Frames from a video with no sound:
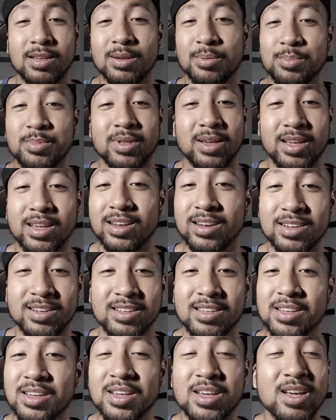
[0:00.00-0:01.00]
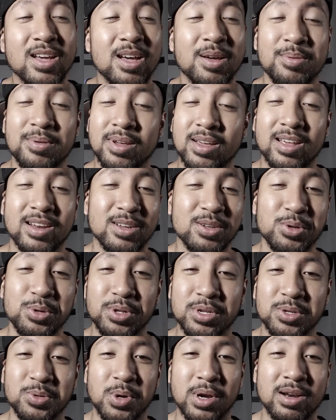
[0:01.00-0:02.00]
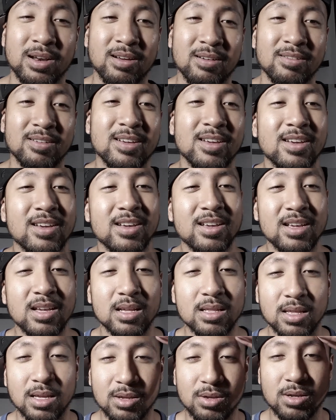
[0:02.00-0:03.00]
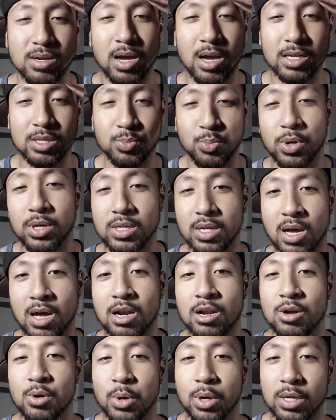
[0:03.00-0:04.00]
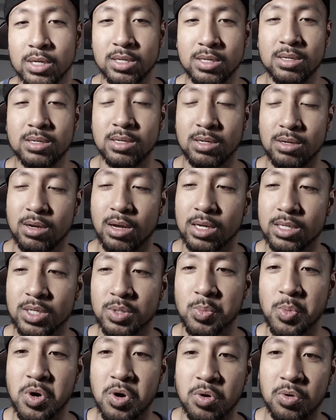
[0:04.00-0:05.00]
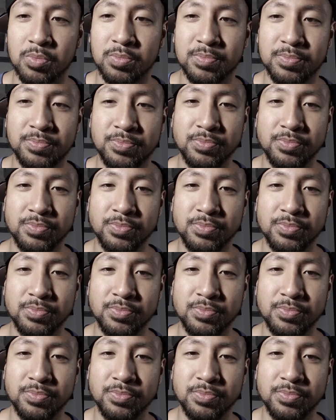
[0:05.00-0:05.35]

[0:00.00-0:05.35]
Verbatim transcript: I'm not gonna, I'm not gonna do this right now. Thank you guys. Praise God always. See you guys tomorrow.